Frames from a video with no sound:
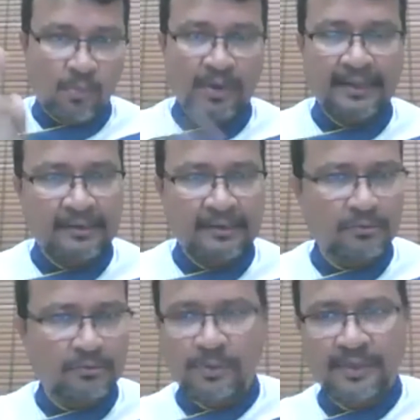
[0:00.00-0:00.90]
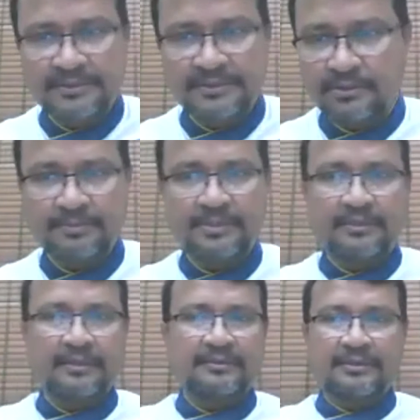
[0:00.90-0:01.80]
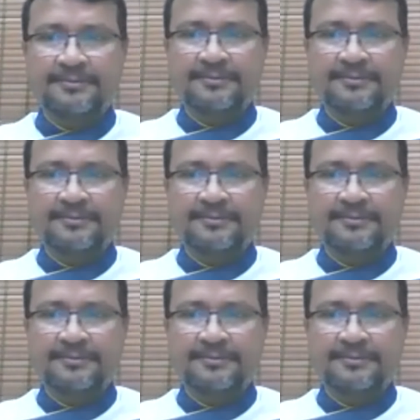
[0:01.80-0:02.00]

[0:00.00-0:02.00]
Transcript: one egg or two eggs or something like that.